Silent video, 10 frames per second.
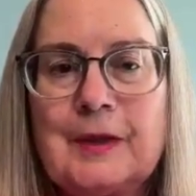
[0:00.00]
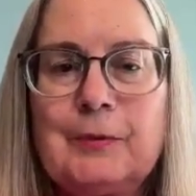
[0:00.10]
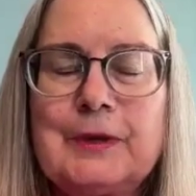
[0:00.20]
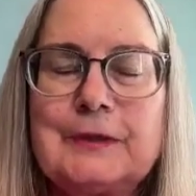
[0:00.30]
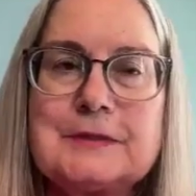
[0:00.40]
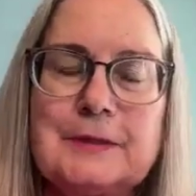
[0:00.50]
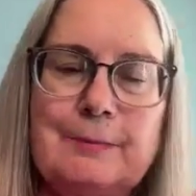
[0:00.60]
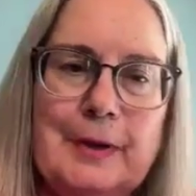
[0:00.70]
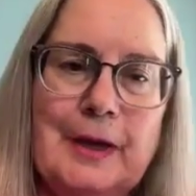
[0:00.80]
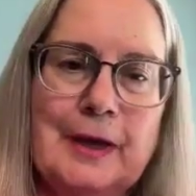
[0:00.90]
And we can
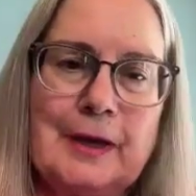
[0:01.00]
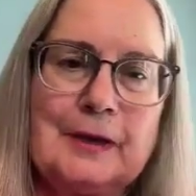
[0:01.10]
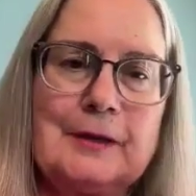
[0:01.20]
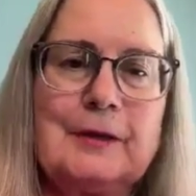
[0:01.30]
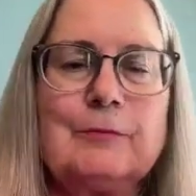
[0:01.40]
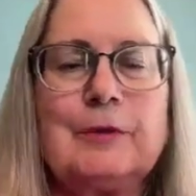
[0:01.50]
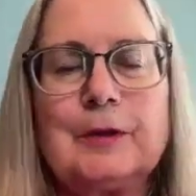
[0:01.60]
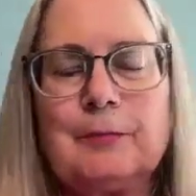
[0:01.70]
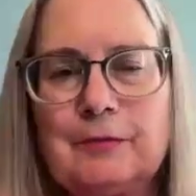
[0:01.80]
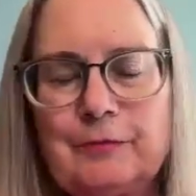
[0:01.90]
slip back and then
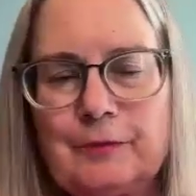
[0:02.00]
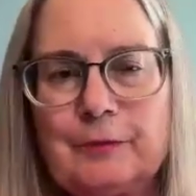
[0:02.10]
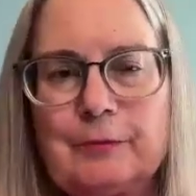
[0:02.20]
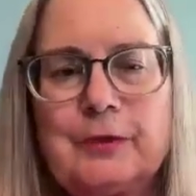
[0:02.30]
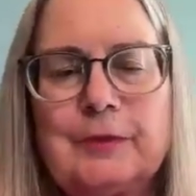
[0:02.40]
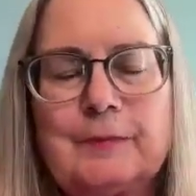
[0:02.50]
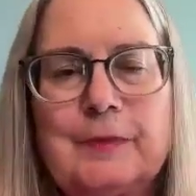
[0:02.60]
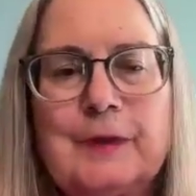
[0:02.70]
one can move forward.